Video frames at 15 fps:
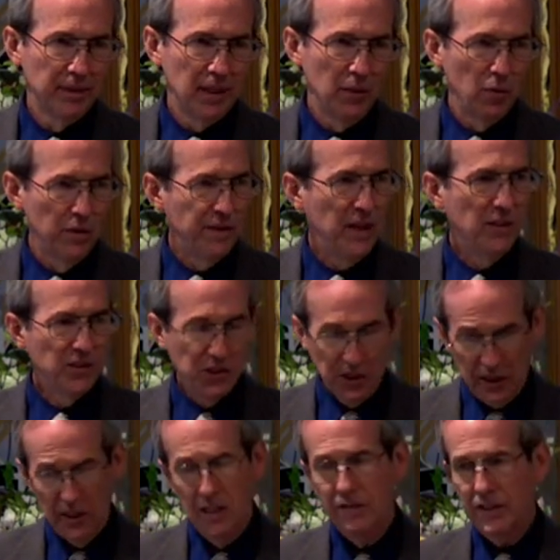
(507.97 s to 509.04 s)
We found
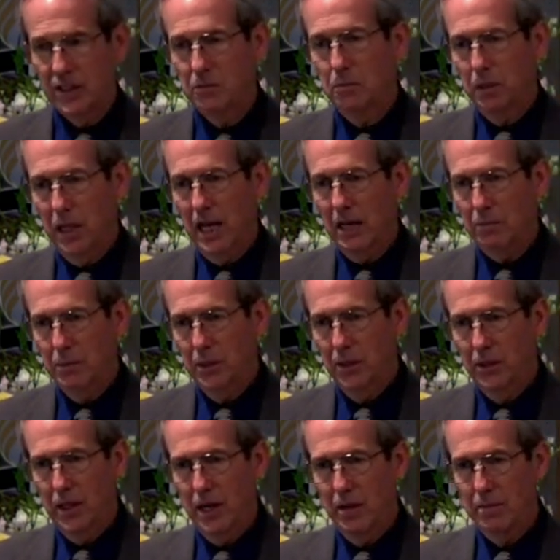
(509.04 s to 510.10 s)
significant plaque
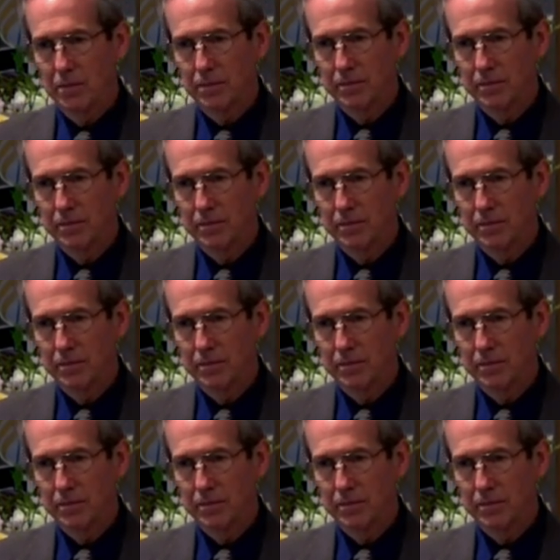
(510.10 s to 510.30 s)
buildup